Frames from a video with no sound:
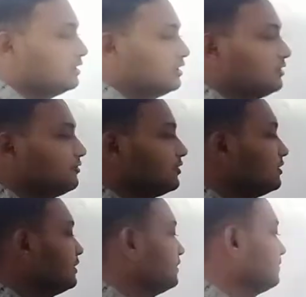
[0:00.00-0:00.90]
to 40,
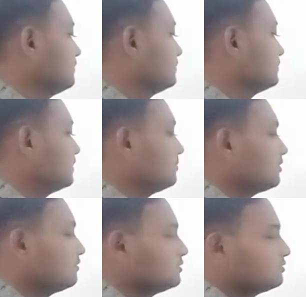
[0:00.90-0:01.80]
the number of the
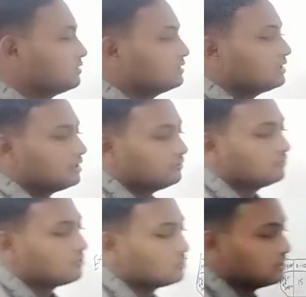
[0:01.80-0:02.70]
students are
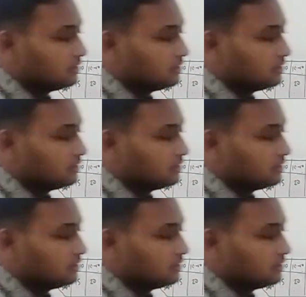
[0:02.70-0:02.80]
40.